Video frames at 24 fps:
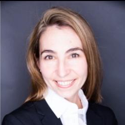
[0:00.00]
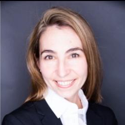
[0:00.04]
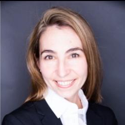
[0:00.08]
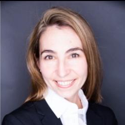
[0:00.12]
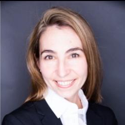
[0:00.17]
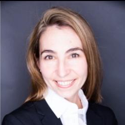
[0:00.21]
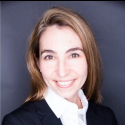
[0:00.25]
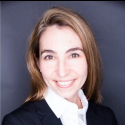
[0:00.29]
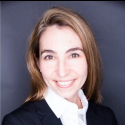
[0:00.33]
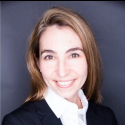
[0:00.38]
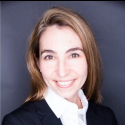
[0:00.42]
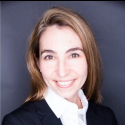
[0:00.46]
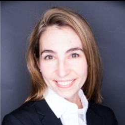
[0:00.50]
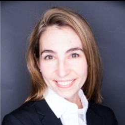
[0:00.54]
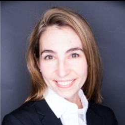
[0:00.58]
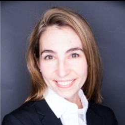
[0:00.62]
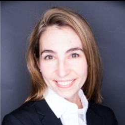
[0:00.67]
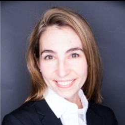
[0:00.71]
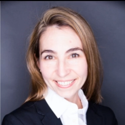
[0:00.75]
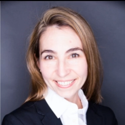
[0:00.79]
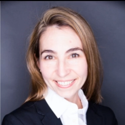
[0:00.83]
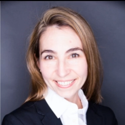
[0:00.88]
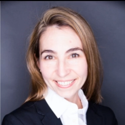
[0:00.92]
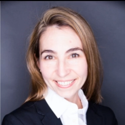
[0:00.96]

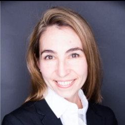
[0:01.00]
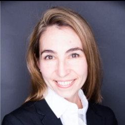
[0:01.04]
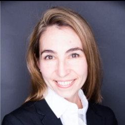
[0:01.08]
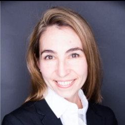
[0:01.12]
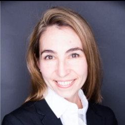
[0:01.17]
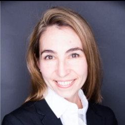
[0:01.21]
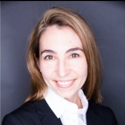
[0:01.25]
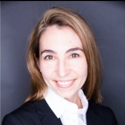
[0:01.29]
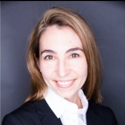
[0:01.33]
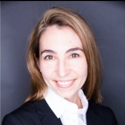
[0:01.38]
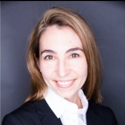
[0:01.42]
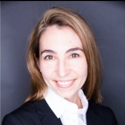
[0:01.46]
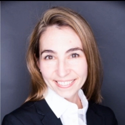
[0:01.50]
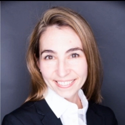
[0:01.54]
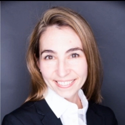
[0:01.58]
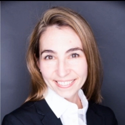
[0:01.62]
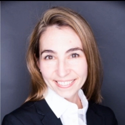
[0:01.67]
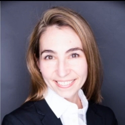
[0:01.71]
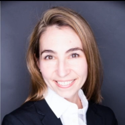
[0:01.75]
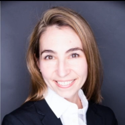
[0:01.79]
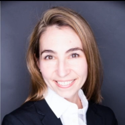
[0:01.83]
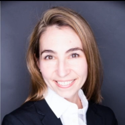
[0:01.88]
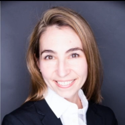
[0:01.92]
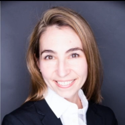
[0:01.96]

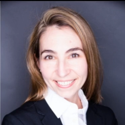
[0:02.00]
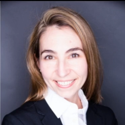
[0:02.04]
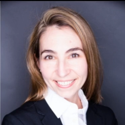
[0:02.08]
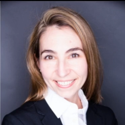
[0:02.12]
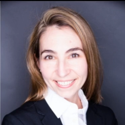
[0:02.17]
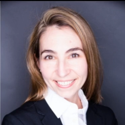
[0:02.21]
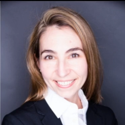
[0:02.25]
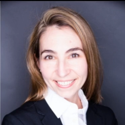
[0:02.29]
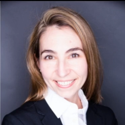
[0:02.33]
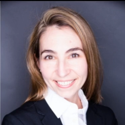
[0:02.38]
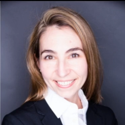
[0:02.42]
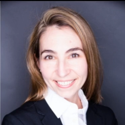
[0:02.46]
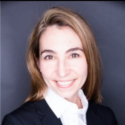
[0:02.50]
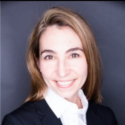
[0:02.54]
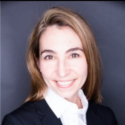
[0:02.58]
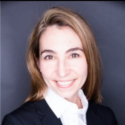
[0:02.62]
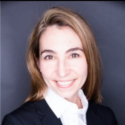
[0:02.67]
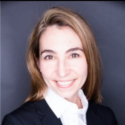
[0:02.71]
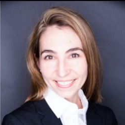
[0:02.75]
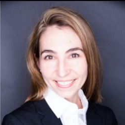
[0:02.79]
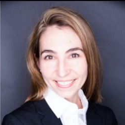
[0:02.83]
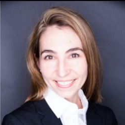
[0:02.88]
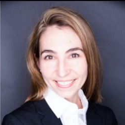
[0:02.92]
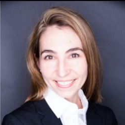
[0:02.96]

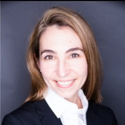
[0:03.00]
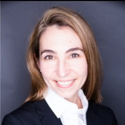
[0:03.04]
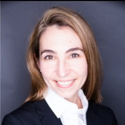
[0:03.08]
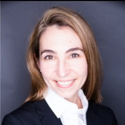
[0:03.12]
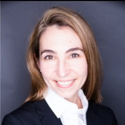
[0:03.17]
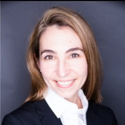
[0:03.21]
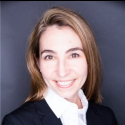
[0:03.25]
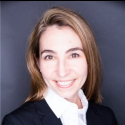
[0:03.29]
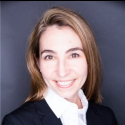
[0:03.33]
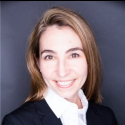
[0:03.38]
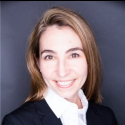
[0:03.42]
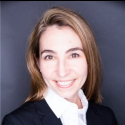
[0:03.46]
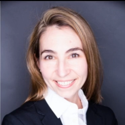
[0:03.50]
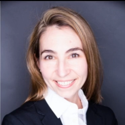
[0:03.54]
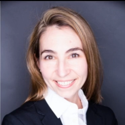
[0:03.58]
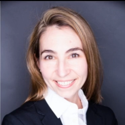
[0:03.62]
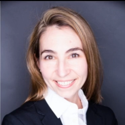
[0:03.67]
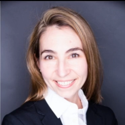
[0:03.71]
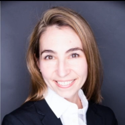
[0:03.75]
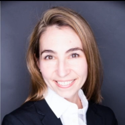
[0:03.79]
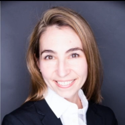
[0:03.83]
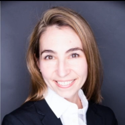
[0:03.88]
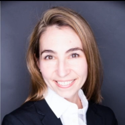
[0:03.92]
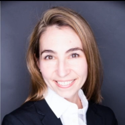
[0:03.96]

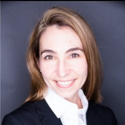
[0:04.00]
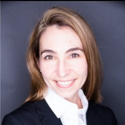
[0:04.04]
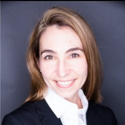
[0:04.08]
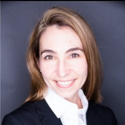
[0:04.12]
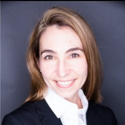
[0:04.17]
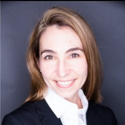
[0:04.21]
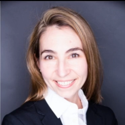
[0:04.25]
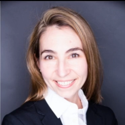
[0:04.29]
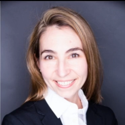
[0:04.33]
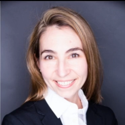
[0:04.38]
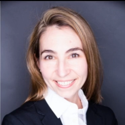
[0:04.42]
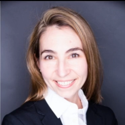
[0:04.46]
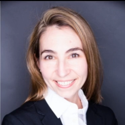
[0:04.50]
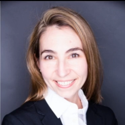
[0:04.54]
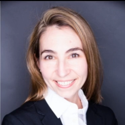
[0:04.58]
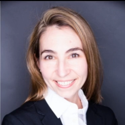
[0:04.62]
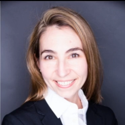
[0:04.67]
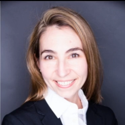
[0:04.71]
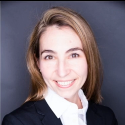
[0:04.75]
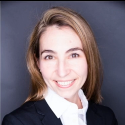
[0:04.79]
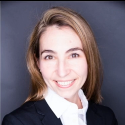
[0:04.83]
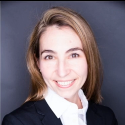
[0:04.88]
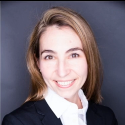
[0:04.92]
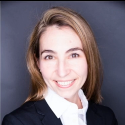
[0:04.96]

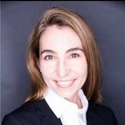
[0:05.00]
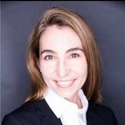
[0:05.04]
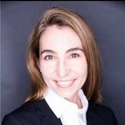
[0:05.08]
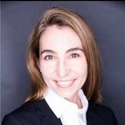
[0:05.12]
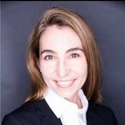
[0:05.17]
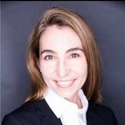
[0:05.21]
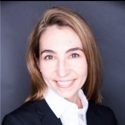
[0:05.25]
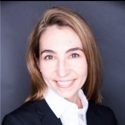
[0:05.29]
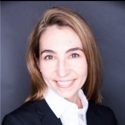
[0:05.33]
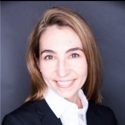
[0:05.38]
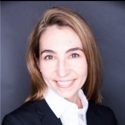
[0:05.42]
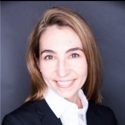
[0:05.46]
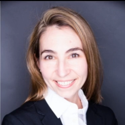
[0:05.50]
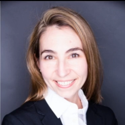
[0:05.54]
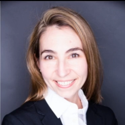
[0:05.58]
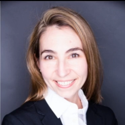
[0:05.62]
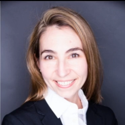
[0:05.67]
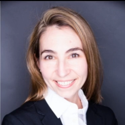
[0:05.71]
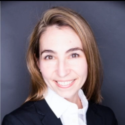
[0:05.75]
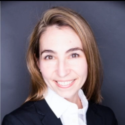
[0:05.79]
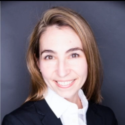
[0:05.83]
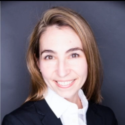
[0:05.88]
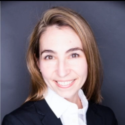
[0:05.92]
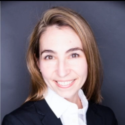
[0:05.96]

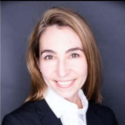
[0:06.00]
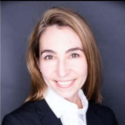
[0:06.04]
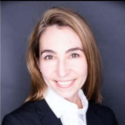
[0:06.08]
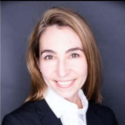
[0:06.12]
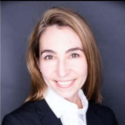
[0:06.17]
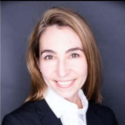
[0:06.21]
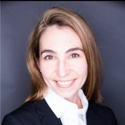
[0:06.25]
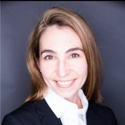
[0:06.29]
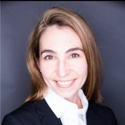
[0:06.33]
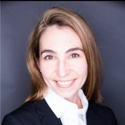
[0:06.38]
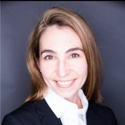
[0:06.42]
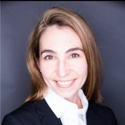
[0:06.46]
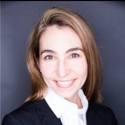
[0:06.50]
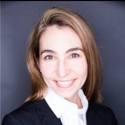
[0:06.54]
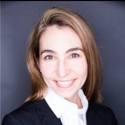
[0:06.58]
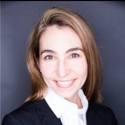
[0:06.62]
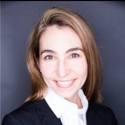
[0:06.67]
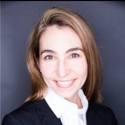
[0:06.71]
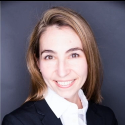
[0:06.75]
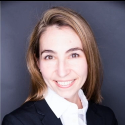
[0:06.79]
The face doesn't move, so there is nothing to read.